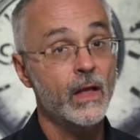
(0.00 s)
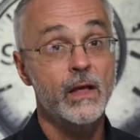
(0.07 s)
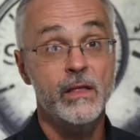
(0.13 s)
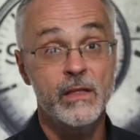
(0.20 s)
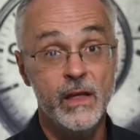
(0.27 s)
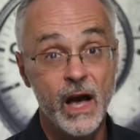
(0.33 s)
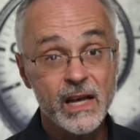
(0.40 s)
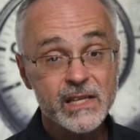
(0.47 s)

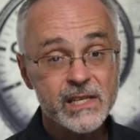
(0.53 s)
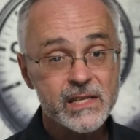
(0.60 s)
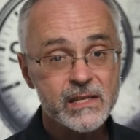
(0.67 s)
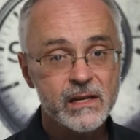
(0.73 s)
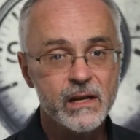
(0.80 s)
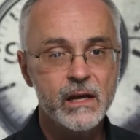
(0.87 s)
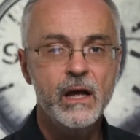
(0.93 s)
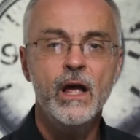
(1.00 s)
Thus,
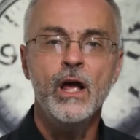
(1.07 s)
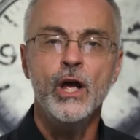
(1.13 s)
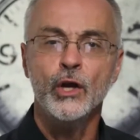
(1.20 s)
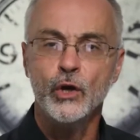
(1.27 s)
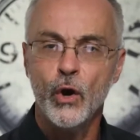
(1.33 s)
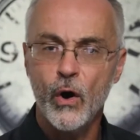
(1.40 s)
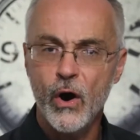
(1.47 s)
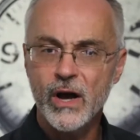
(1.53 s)

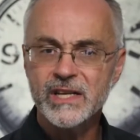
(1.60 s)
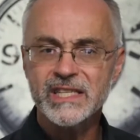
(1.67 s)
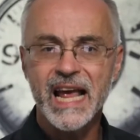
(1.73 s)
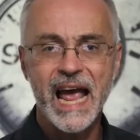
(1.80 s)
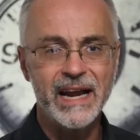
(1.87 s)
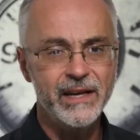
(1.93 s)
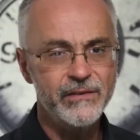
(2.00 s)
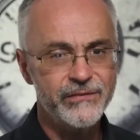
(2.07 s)
cause
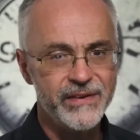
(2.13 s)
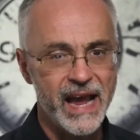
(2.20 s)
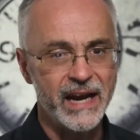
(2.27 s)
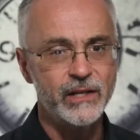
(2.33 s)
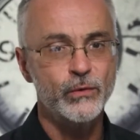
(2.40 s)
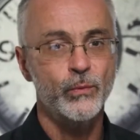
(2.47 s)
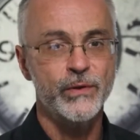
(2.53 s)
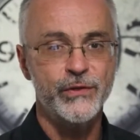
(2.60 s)
and
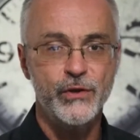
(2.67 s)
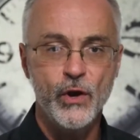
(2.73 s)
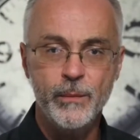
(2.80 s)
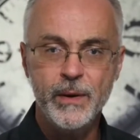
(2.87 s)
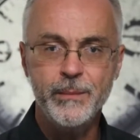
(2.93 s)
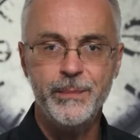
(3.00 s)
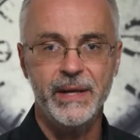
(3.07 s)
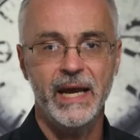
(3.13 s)
effect with
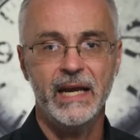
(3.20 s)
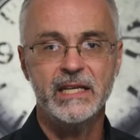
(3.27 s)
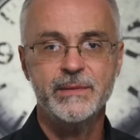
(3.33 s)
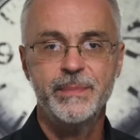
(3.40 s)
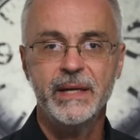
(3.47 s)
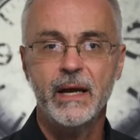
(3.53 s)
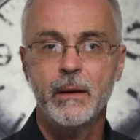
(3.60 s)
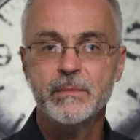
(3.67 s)
human beings
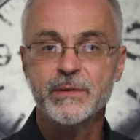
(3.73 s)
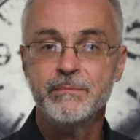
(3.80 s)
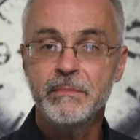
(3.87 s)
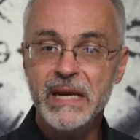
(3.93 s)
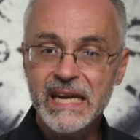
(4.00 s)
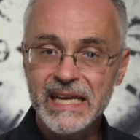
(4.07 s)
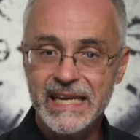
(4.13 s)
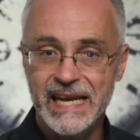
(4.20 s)
becomes
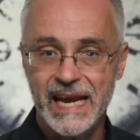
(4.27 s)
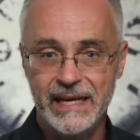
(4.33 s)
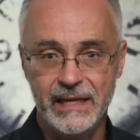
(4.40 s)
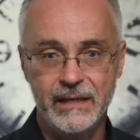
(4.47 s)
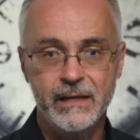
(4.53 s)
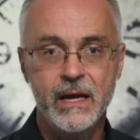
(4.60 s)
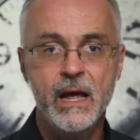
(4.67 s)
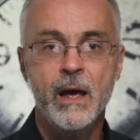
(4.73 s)
mediated